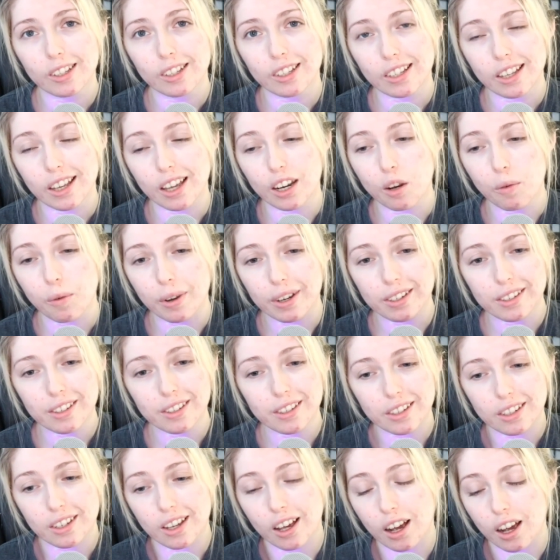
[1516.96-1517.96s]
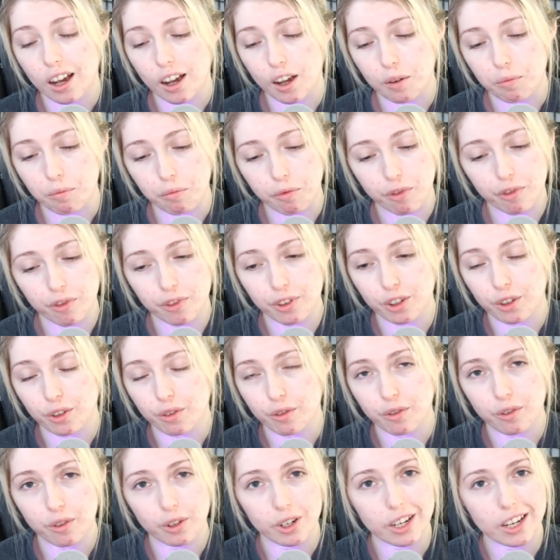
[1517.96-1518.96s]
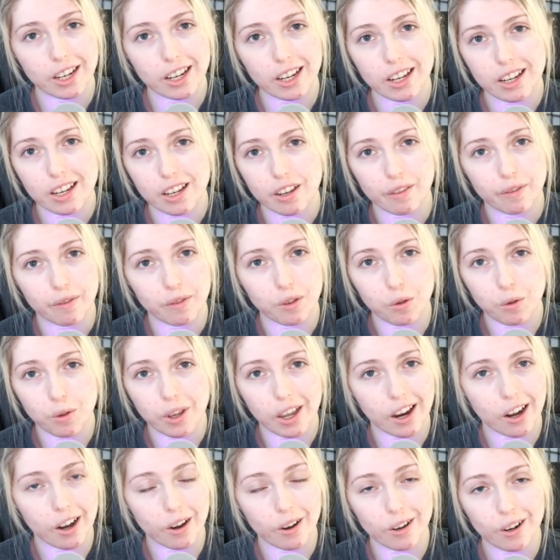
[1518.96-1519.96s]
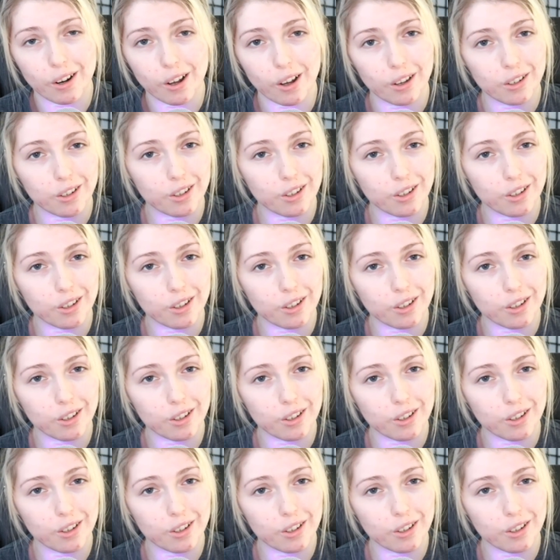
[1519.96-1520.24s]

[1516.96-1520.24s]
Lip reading: Anyways, feel free, if you care at all,